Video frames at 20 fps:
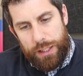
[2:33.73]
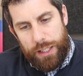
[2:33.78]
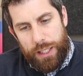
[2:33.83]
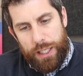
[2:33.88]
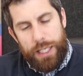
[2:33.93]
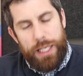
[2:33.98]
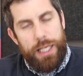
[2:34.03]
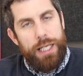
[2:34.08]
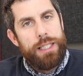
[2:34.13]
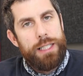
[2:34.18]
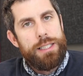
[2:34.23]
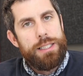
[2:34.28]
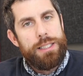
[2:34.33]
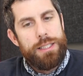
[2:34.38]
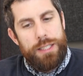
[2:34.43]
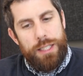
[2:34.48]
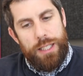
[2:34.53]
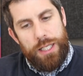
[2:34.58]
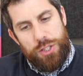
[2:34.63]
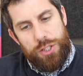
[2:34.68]

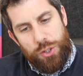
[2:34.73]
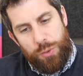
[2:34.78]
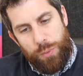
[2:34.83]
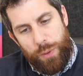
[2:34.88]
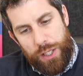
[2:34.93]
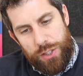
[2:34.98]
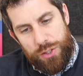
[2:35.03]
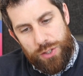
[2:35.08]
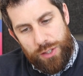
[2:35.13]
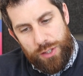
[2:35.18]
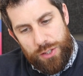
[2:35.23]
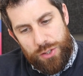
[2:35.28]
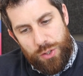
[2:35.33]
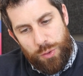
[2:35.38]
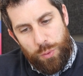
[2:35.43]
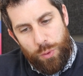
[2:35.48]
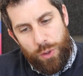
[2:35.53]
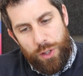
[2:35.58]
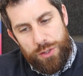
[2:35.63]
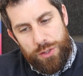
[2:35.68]
and his question is,
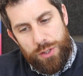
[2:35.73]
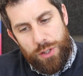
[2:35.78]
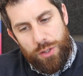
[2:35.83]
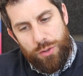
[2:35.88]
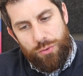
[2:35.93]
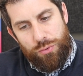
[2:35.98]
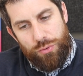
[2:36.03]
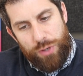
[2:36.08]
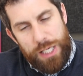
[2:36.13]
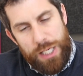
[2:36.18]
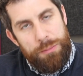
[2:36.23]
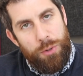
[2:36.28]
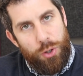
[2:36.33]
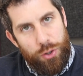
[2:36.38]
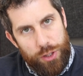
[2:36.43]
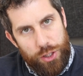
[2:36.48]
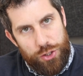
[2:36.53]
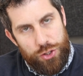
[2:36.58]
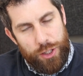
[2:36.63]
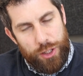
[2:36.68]
what is
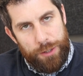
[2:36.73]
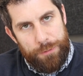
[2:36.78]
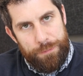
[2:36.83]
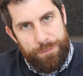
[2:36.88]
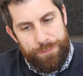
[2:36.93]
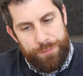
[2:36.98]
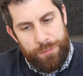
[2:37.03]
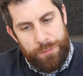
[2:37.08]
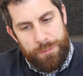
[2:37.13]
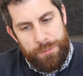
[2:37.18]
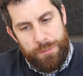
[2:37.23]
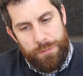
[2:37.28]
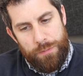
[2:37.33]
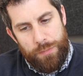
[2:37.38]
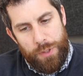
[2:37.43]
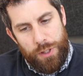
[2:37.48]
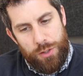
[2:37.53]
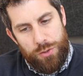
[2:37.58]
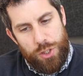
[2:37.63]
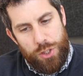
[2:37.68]
remortgaging?
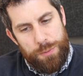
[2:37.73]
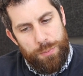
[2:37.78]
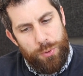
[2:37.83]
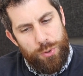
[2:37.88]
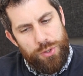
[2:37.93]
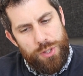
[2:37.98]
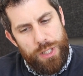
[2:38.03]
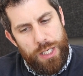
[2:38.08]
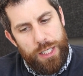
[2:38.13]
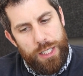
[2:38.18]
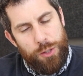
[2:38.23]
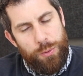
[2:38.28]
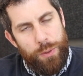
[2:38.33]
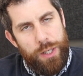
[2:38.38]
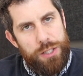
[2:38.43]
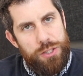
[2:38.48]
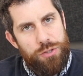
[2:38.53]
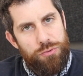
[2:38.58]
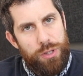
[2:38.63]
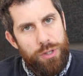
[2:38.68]
So I suppose that
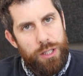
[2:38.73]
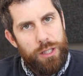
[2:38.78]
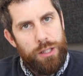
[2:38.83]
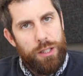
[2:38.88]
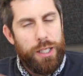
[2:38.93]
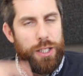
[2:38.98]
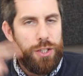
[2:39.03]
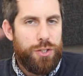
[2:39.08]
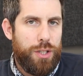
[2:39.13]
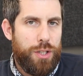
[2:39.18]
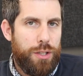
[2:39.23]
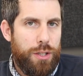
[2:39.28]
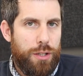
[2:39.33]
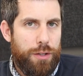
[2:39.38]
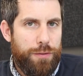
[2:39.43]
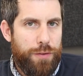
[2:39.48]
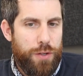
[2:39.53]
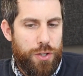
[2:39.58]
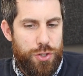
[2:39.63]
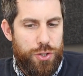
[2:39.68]
question really links into
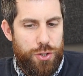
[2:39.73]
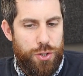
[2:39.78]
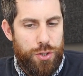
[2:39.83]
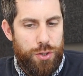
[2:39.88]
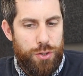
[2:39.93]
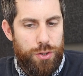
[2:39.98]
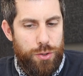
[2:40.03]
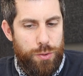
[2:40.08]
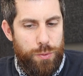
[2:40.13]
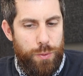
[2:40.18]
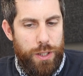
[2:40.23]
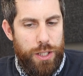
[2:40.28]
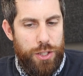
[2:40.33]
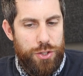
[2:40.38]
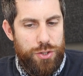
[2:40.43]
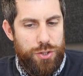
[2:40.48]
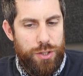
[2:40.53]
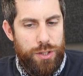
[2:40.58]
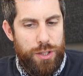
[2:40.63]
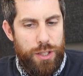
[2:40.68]
the first
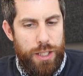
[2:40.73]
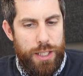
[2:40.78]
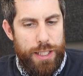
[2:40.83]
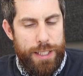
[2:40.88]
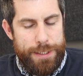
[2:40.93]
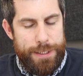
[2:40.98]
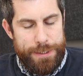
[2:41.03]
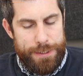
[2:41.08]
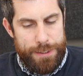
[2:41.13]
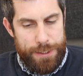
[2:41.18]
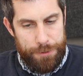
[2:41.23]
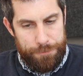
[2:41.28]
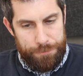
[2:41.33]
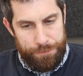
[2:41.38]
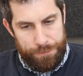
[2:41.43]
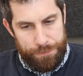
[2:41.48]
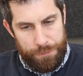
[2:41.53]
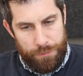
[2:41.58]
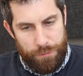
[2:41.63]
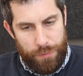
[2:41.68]
question, and
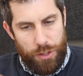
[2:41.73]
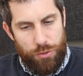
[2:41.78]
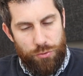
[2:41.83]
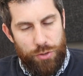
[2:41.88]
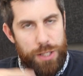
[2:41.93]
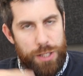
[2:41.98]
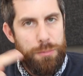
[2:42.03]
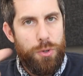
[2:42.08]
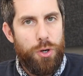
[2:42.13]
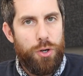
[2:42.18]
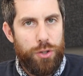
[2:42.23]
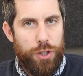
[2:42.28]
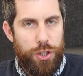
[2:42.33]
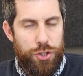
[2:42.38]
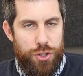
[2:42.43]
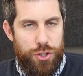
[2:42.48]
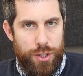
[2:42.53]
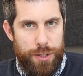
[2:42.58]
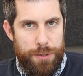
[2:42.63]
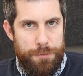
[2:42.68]

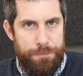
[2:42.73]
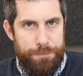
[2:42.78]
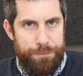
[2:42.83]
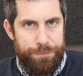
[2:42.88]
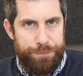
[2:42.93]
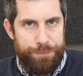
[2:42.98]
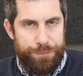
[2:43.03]
remortgaging